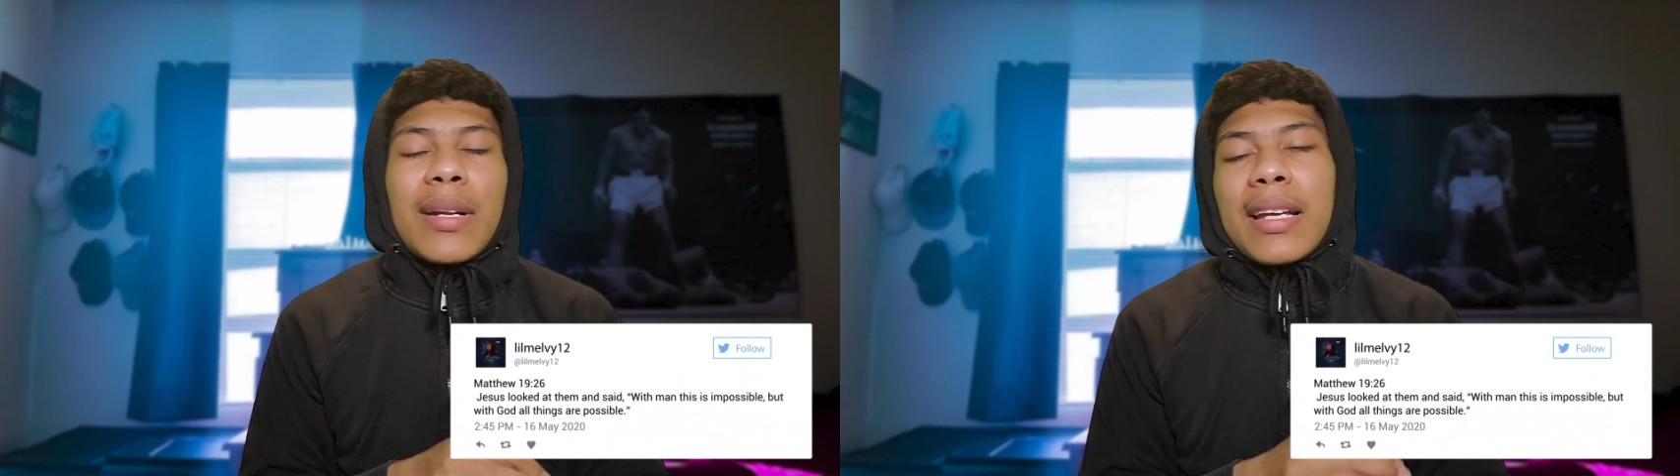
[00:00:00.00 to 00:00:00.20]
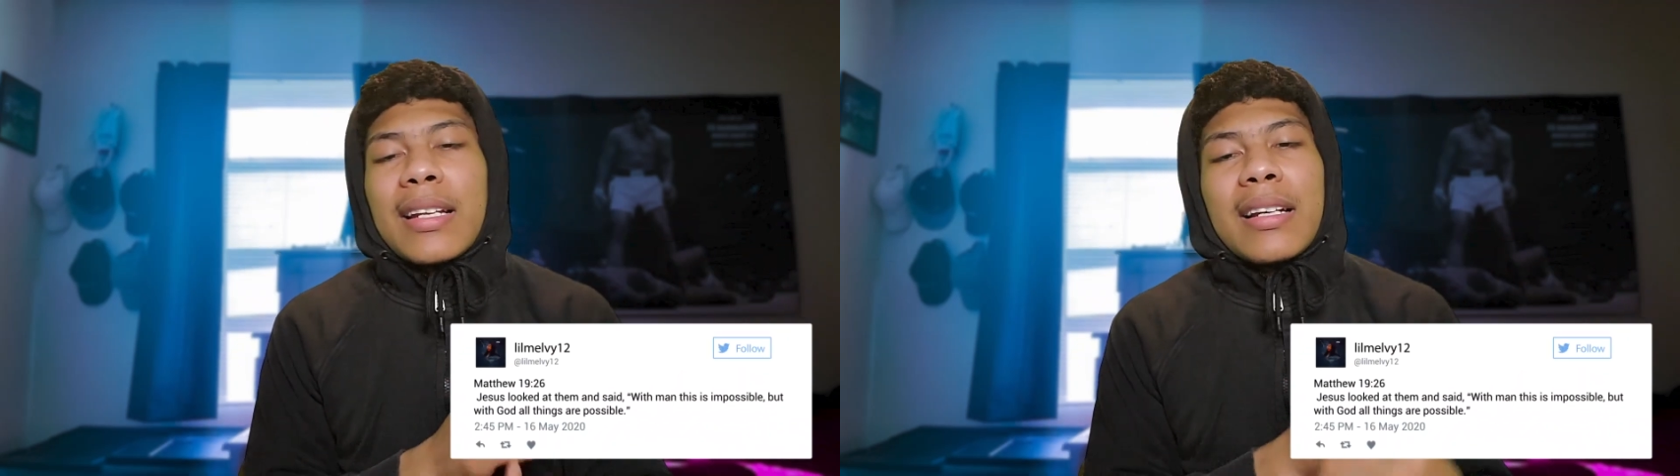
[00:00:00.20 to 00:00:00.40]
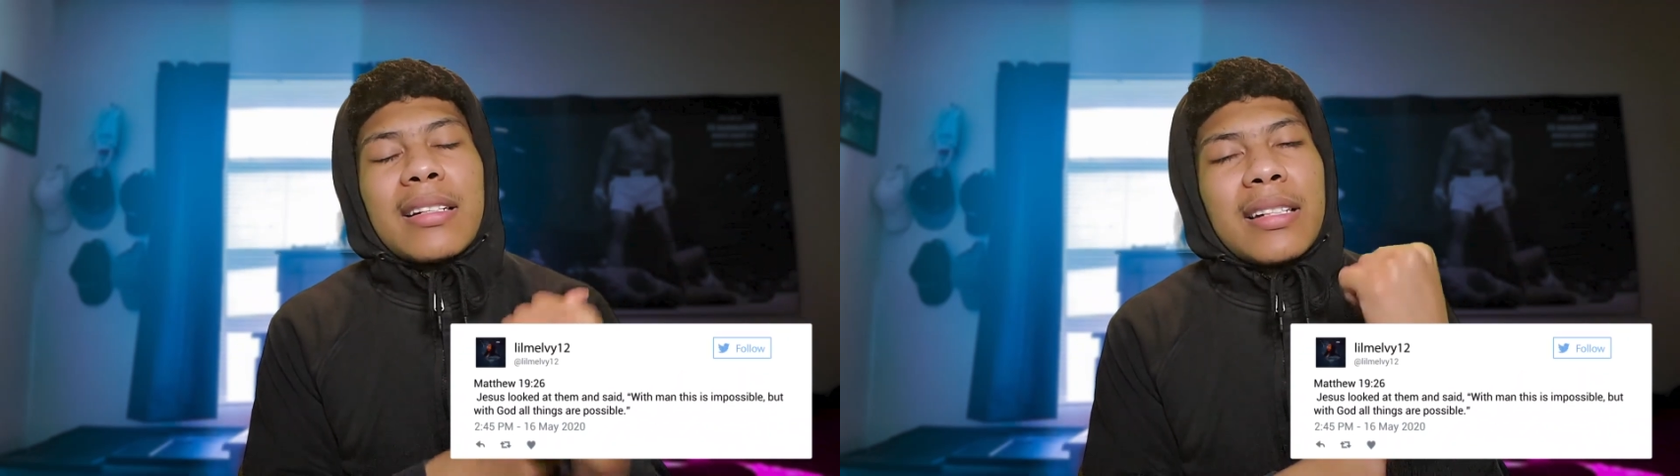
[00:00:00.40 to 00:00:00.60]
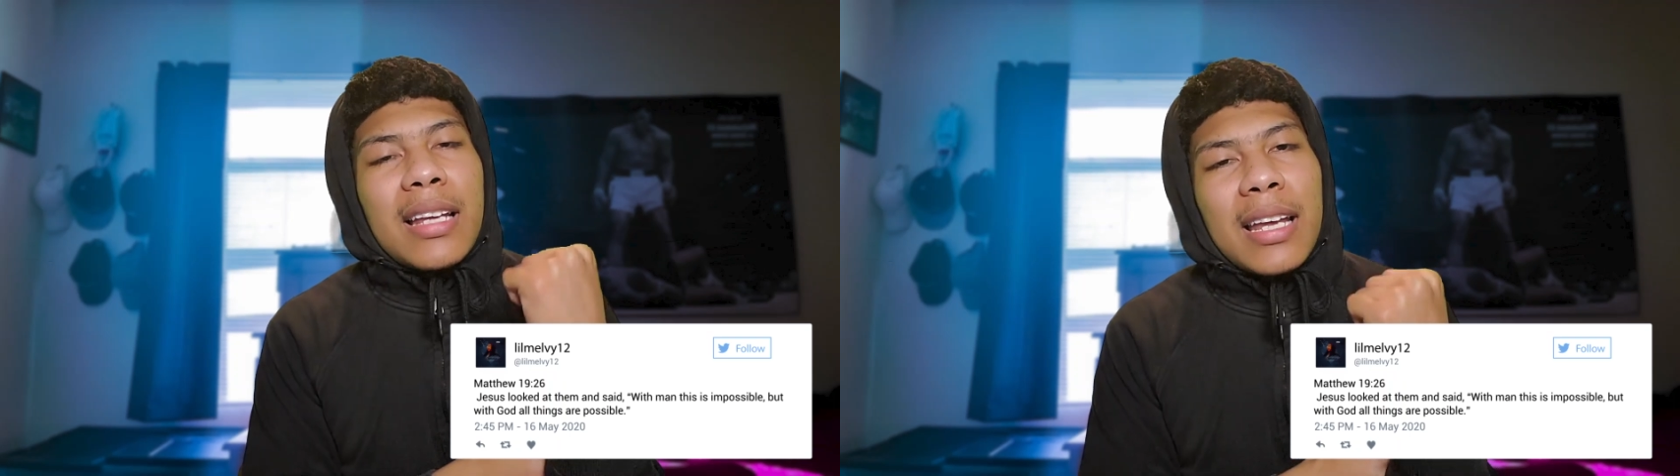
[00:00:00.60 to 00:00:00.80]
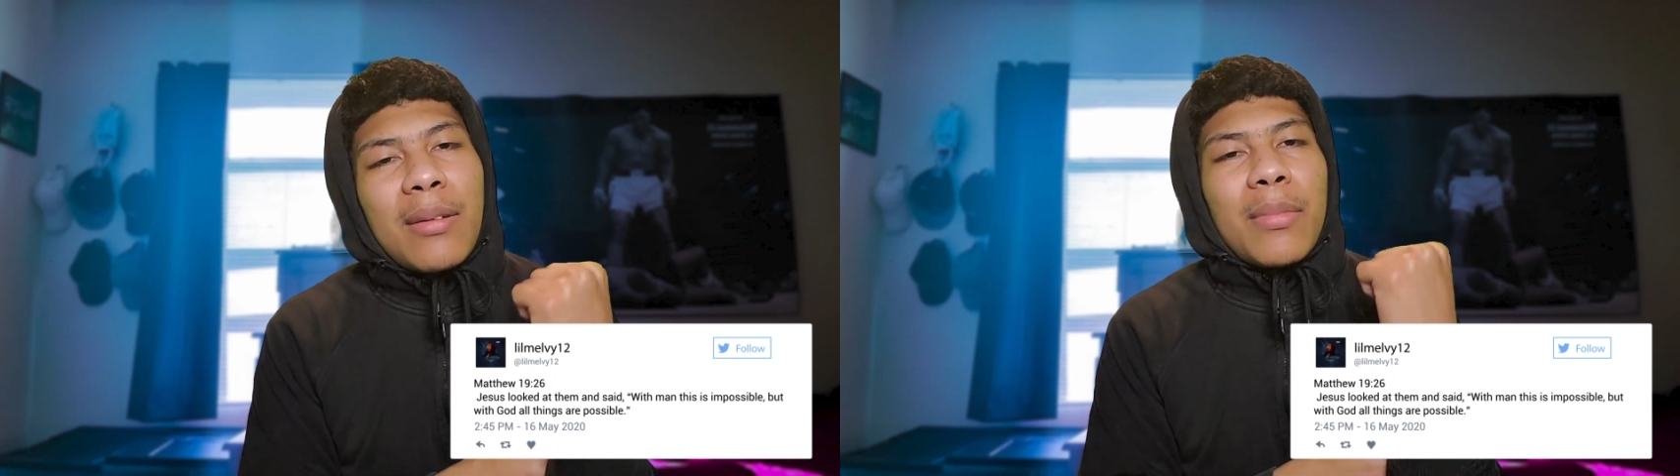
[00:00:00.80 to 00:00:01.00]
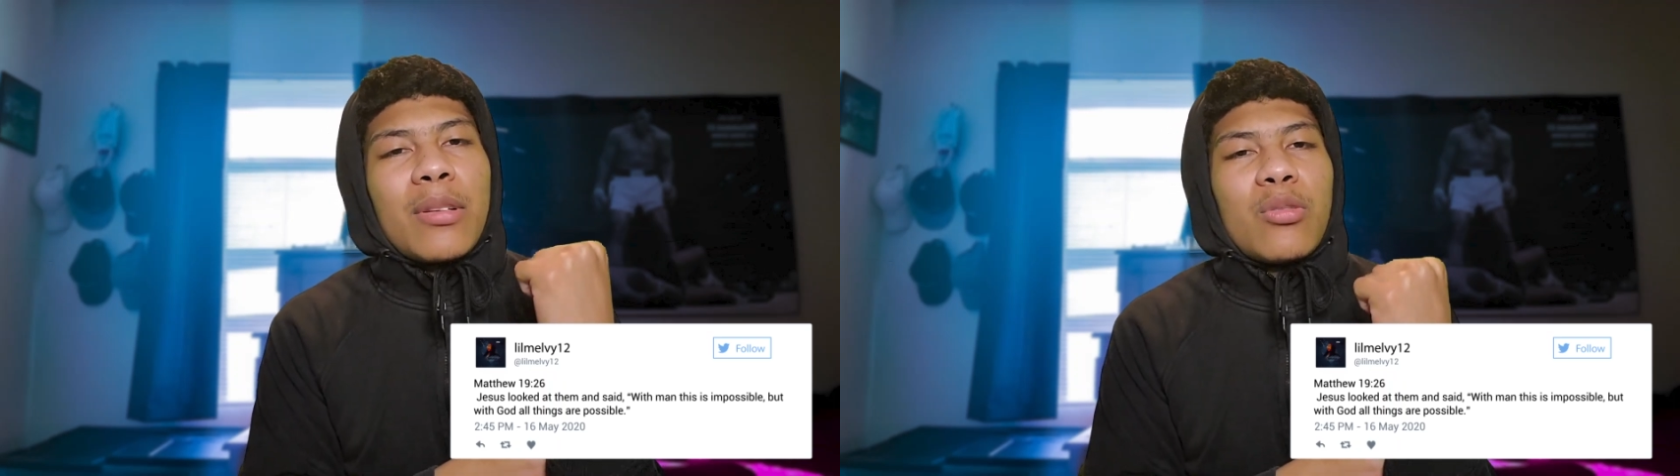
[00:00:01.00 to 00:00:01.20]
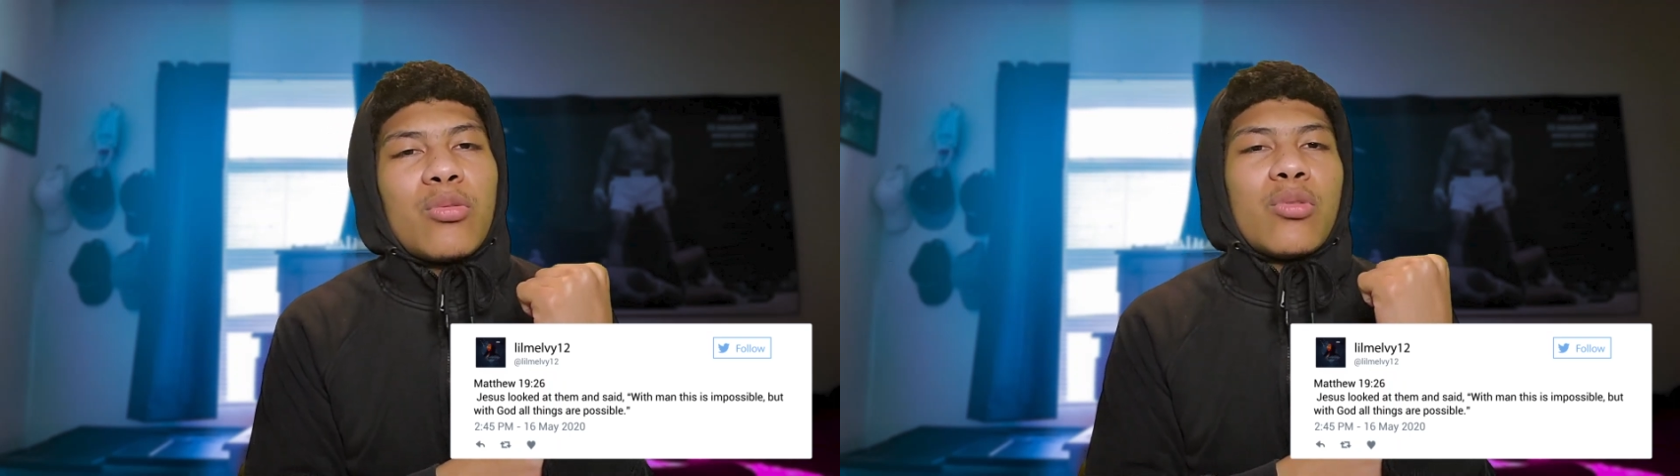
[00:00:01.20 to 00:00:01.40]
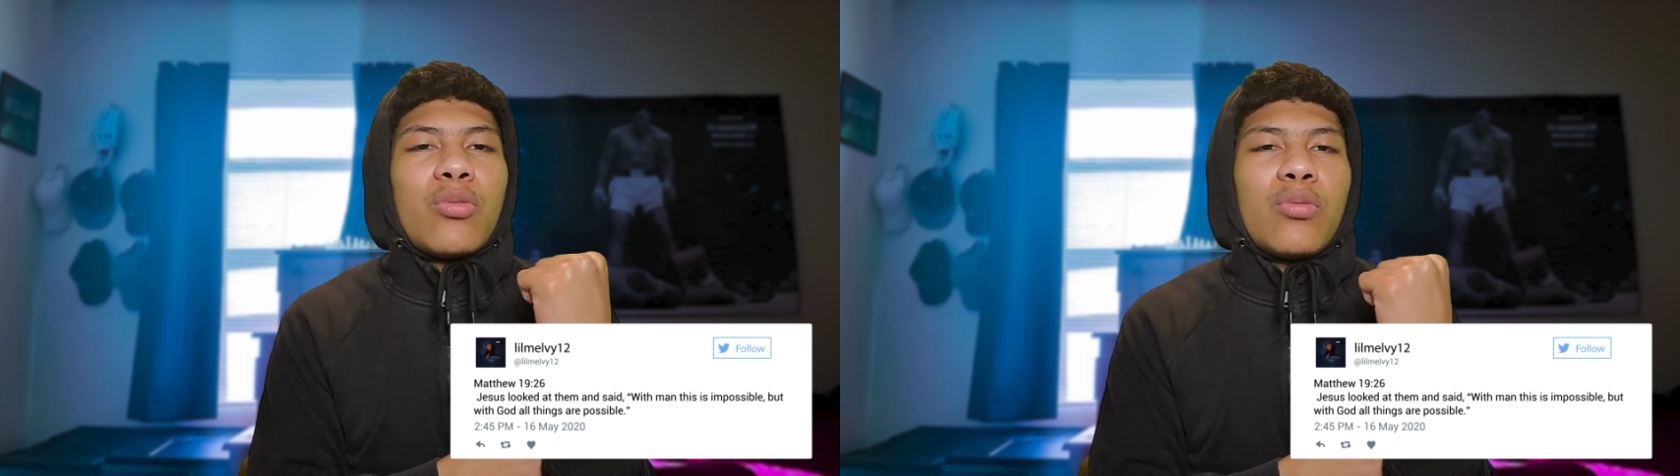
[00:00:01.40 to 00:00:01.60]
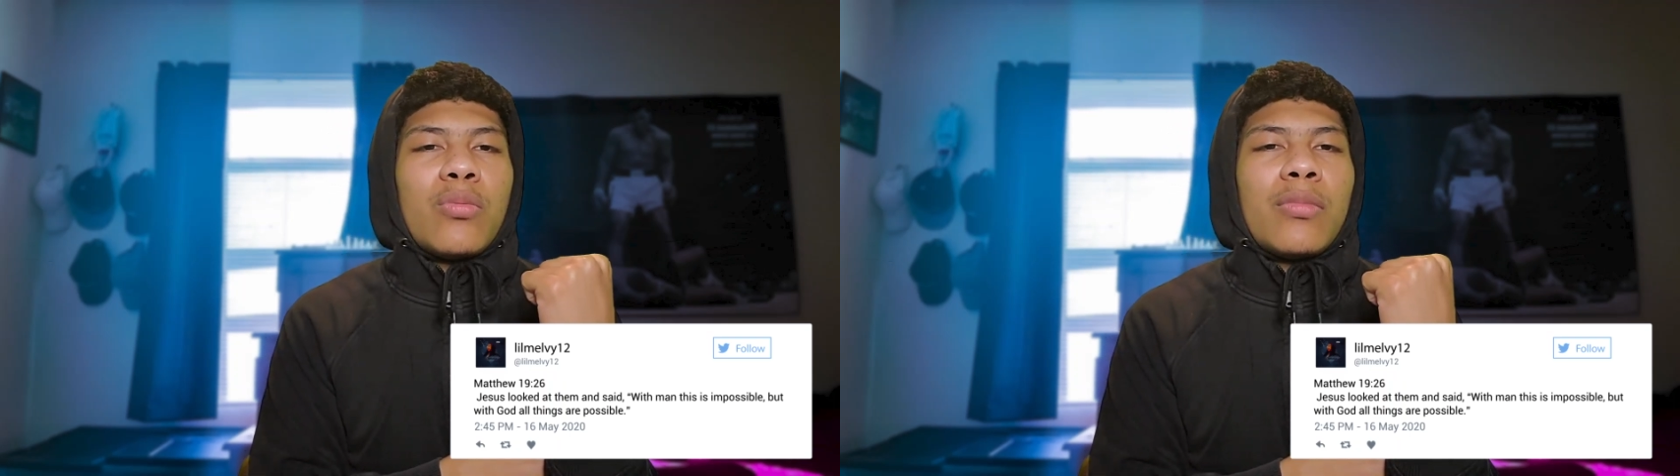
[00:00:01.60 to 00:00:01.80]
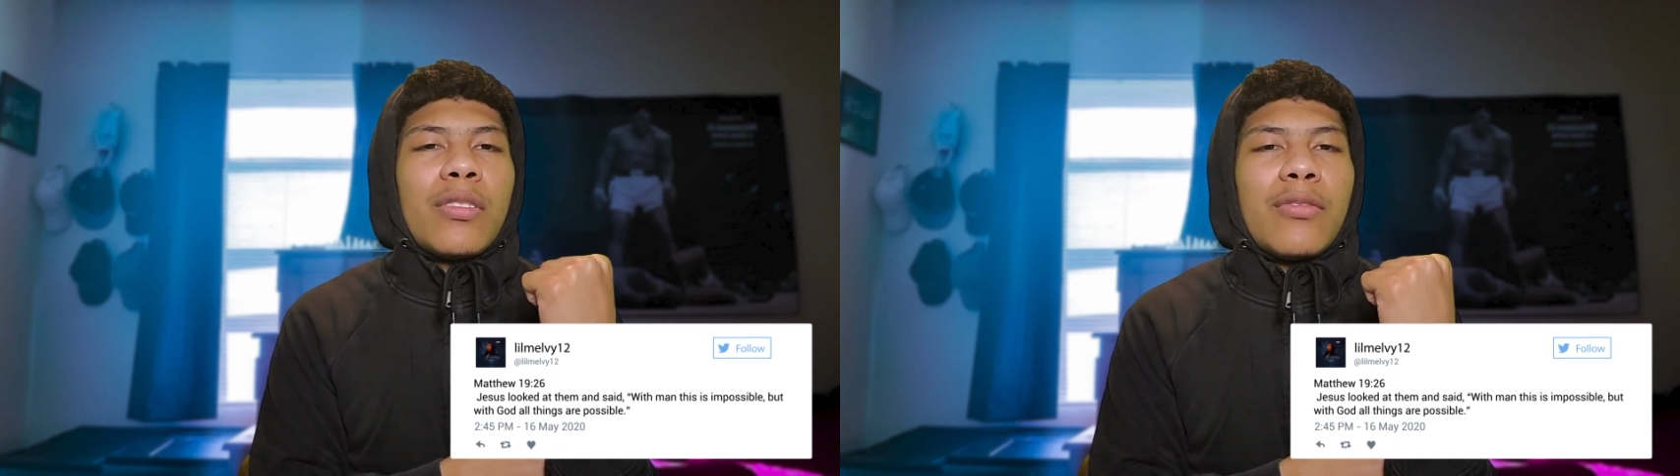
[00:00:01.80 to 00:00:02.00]
When I hit 100K on my
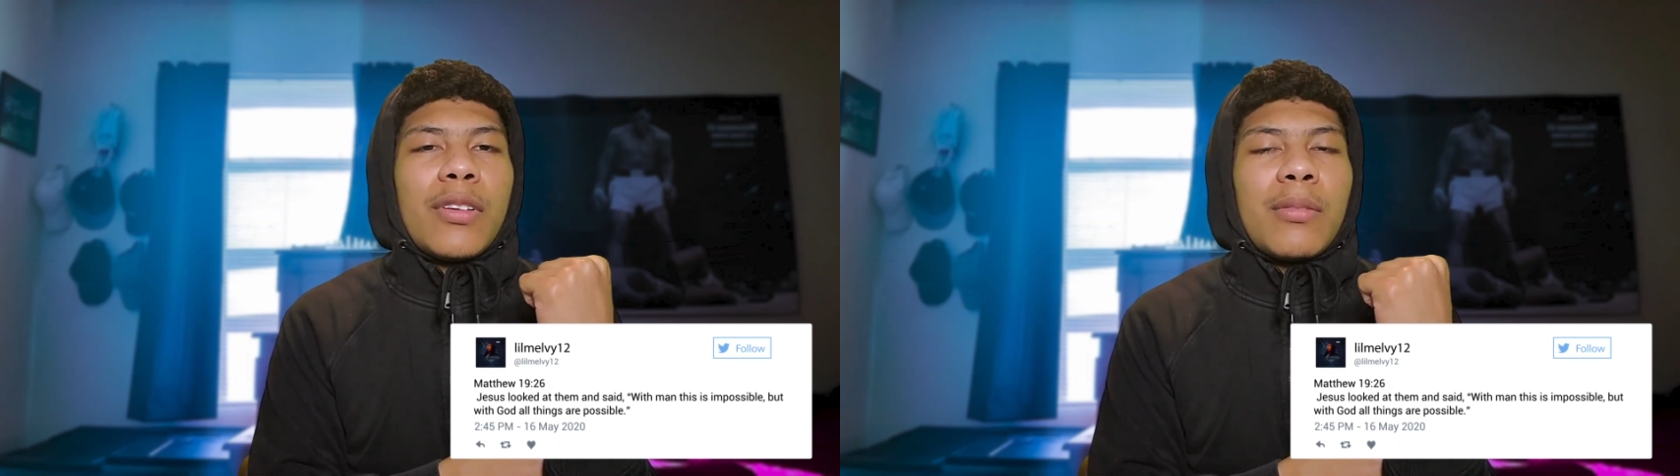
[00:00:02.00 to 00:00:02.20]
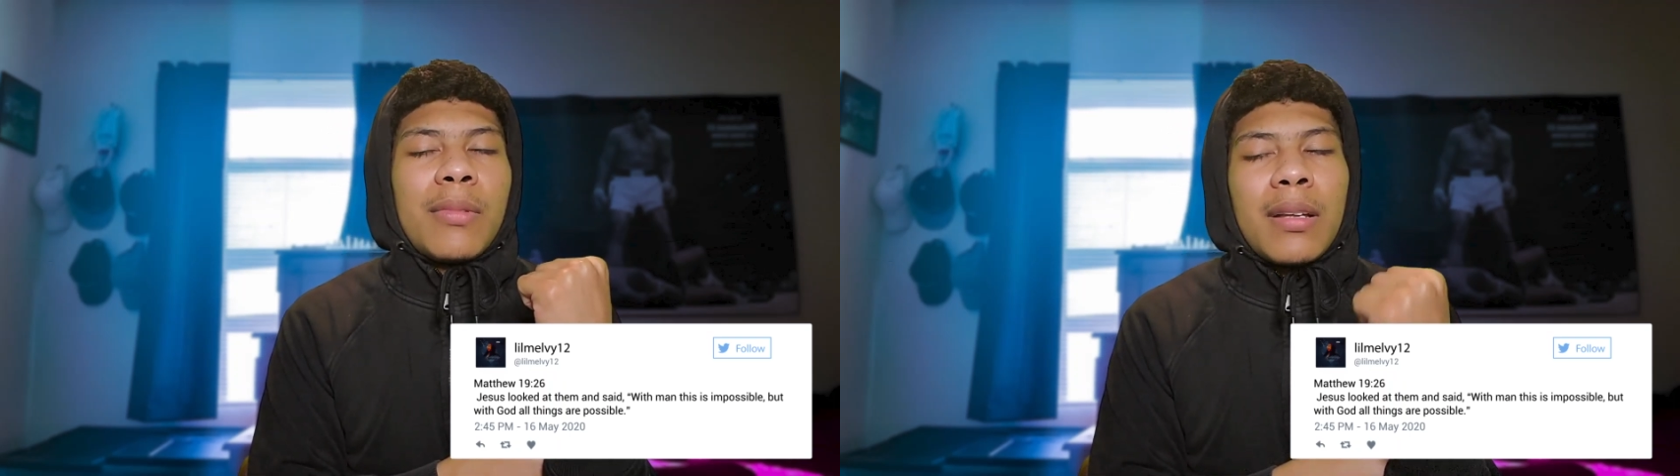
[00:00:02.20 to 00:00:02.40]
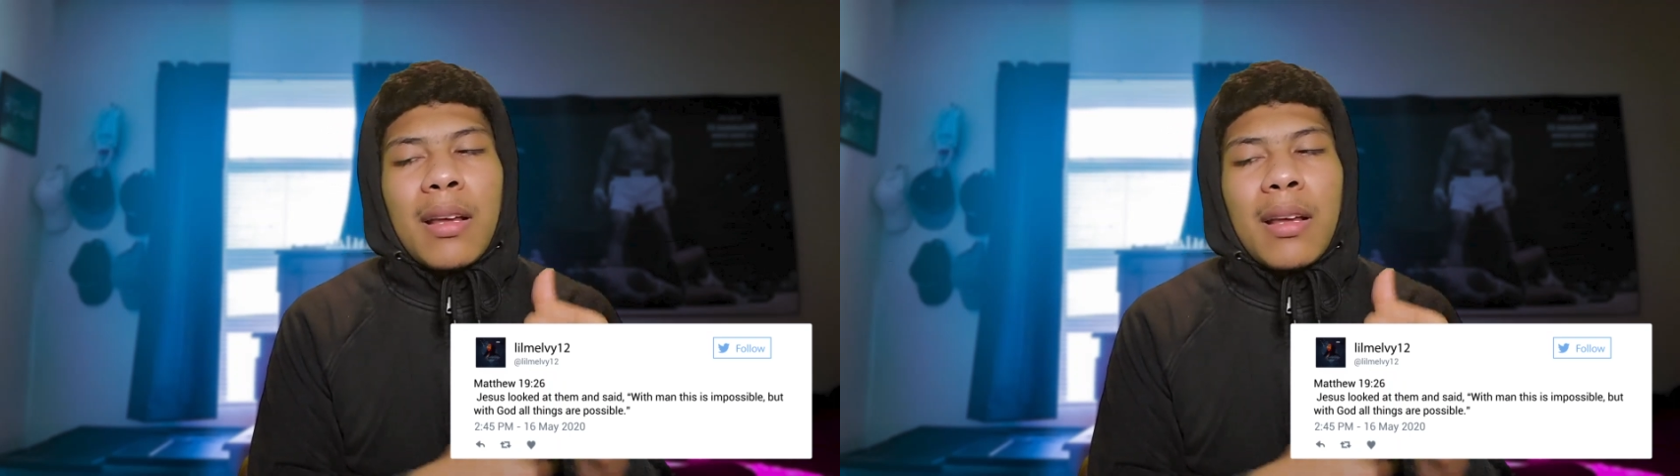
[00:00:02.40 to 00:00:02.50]
YouTube, you feel me?